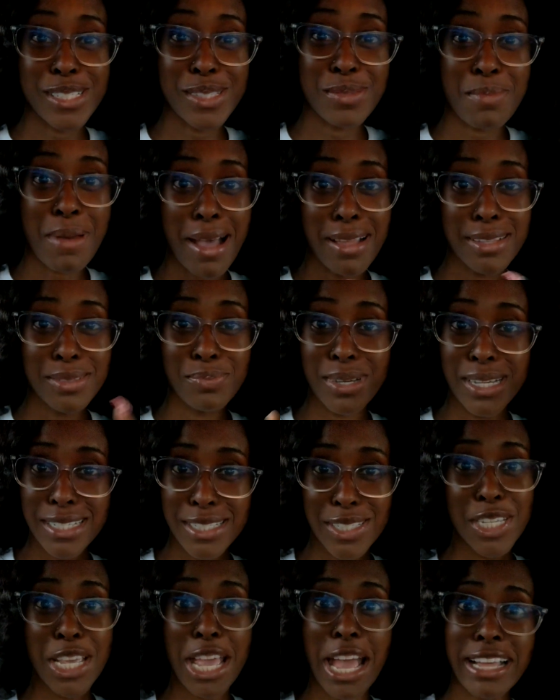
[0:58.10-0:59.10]
face mask,
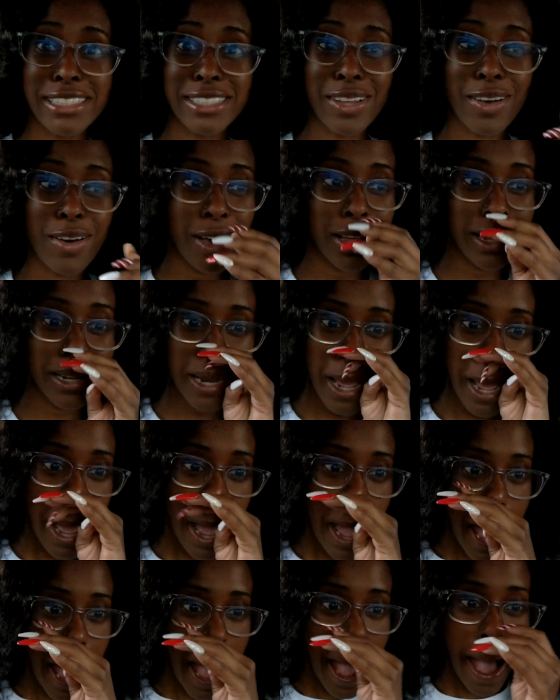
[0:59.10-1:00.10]
but she has it on.
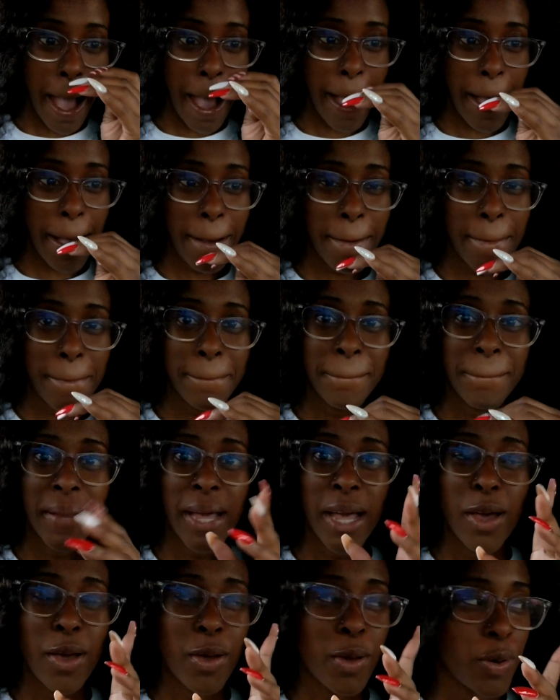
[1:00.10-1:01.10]

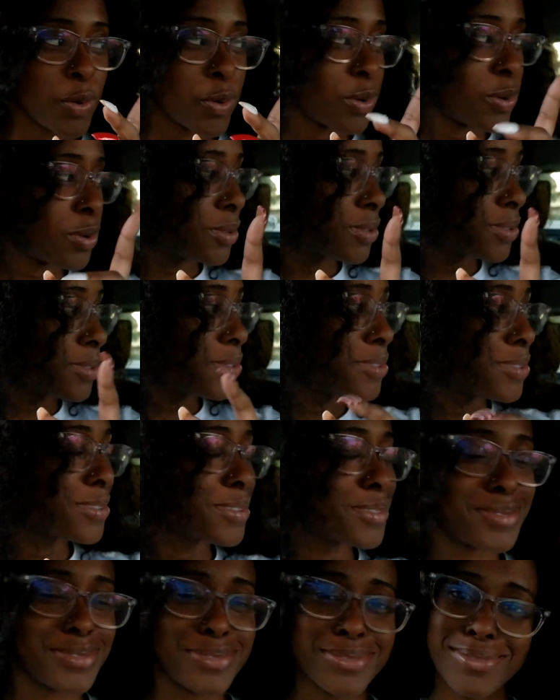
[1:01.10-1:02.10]
Hi.
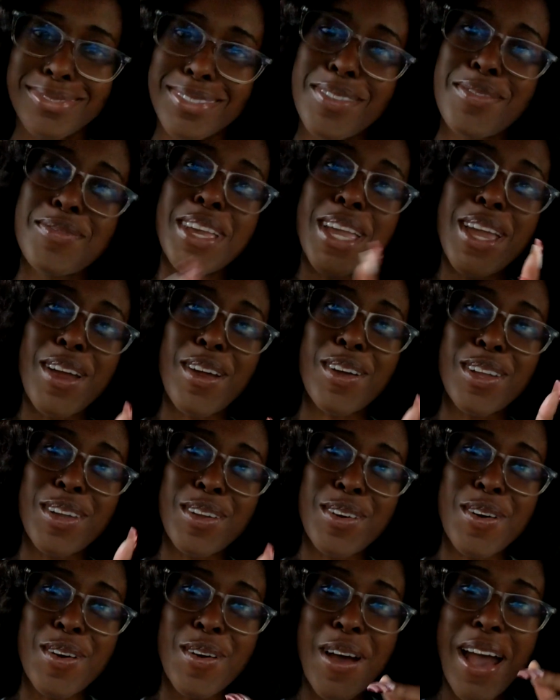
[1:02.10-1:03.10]
We are
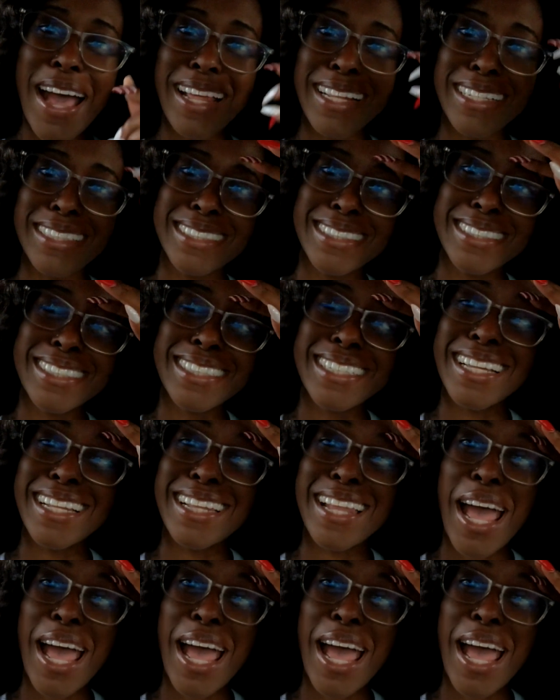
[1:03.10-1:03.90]
gonna go and